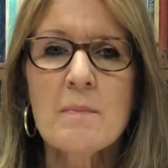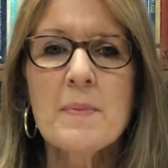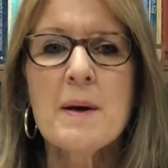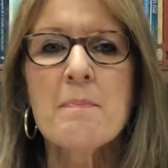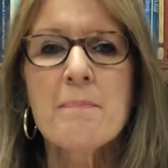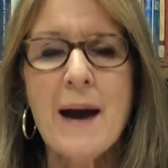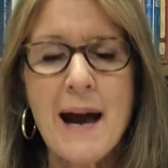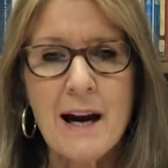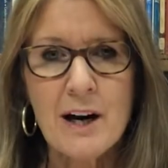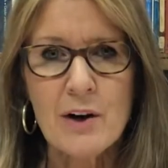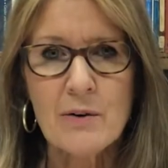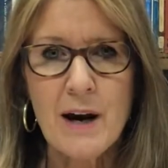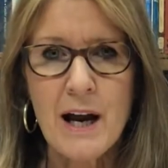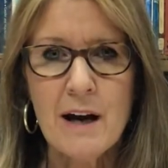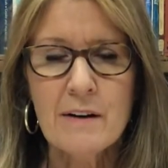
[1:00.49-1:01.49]
the
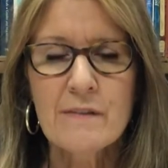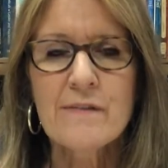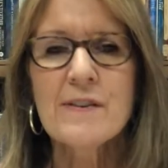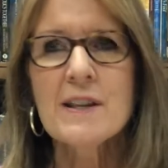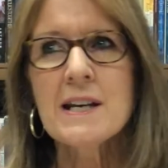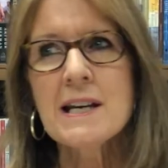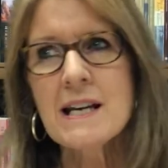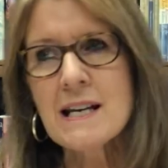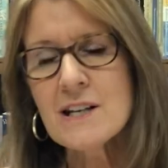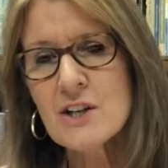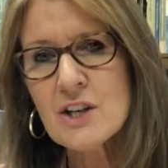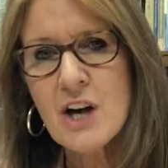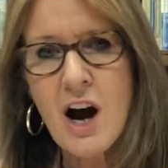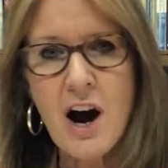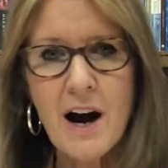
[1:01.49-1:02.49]
background for the
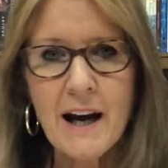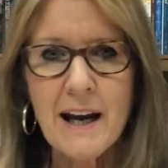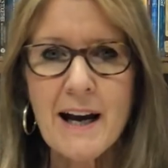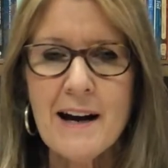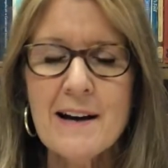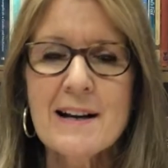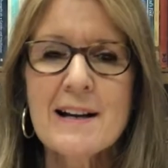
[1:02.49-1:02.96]
entire